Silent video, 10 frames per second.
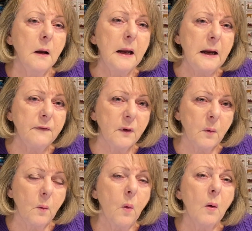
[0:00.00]
Even
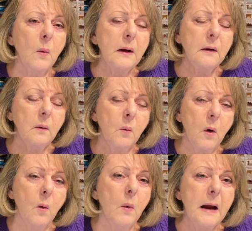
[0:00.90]
what
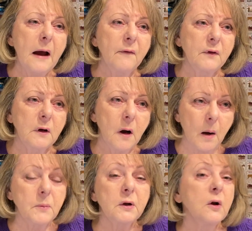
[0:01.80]
we have
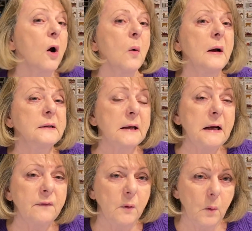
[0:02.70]
come to know as
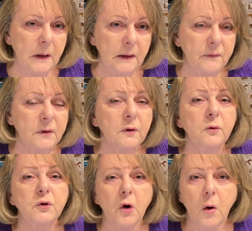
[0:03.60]
even weaves, your
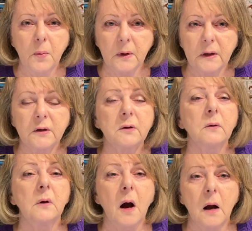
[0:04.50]
Jobelins,
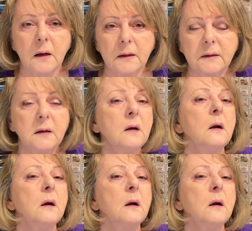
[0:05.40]
Luganas,